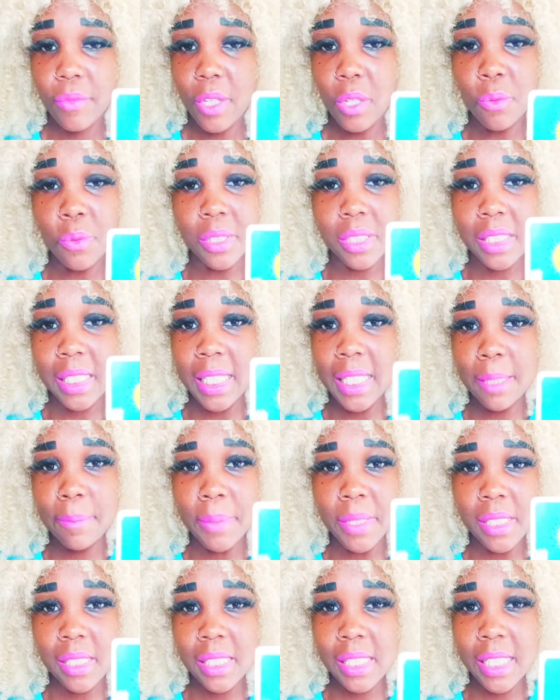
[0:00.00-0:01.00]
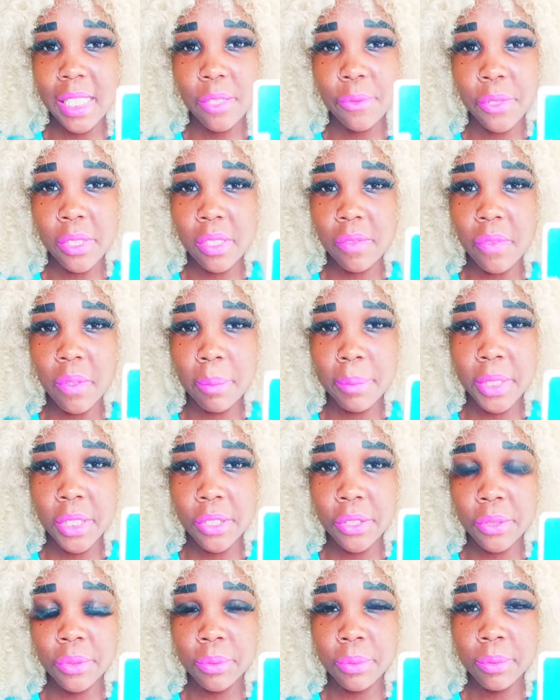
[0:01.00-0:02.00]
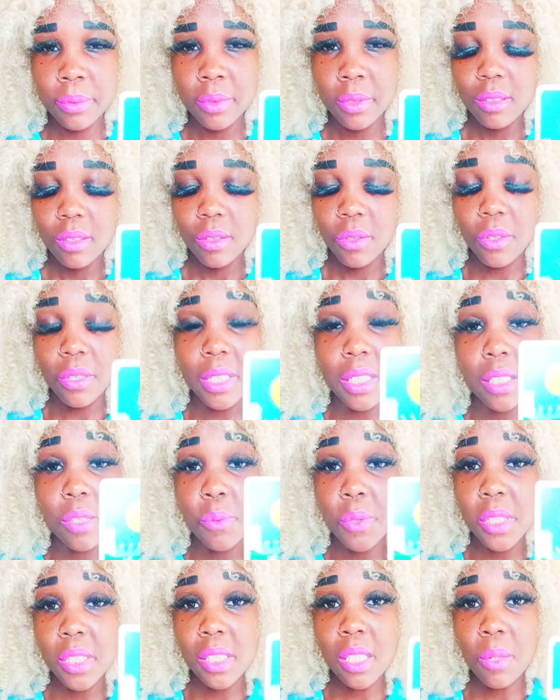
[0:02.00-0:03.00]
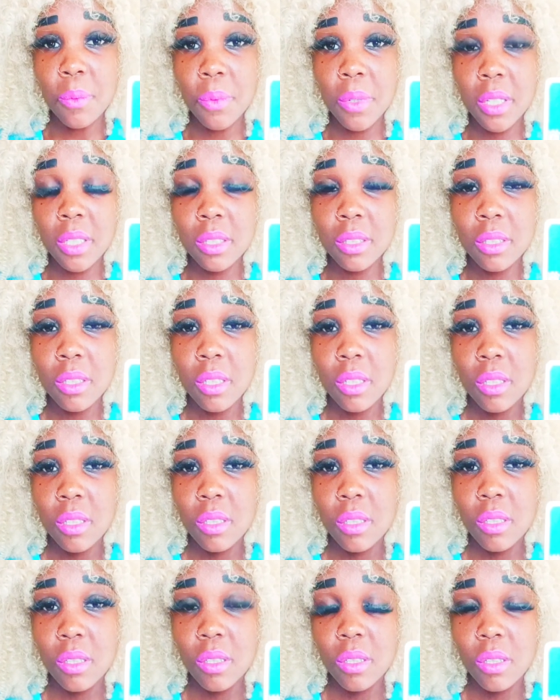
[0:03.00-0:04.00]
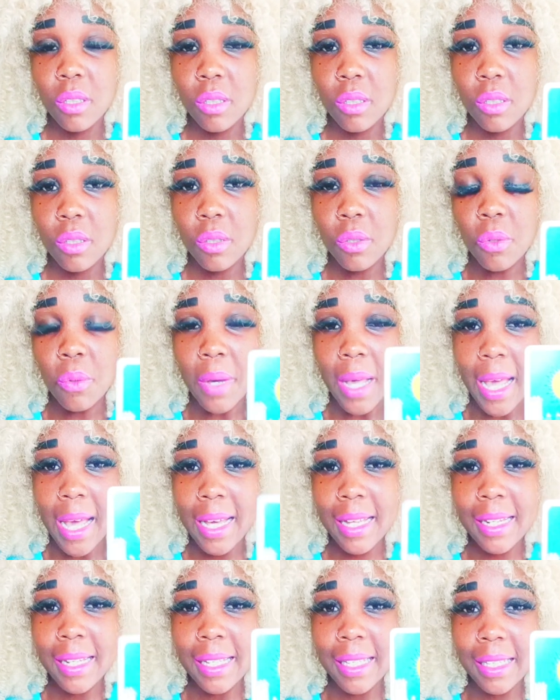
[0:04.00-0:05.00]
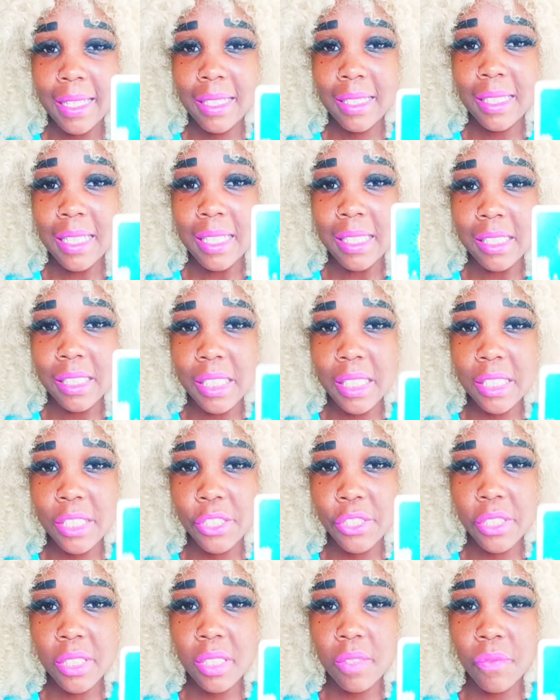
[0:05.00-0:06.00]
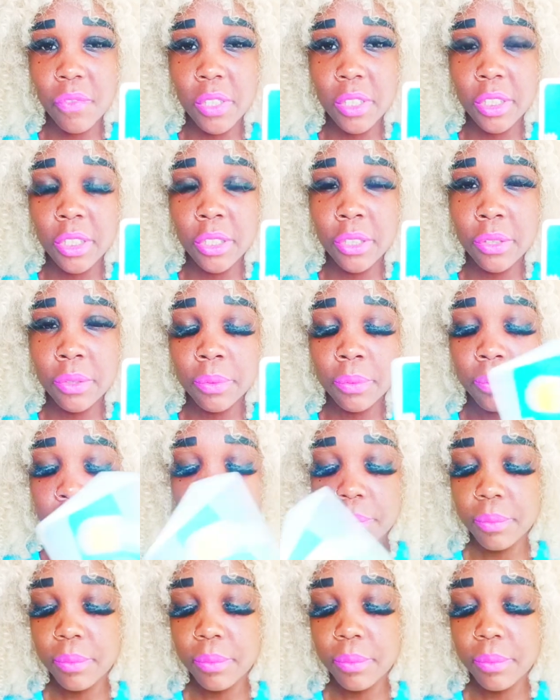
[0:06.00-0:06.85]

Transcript: was keeping secrets from you. Or this was someone who had hidden intentions for you.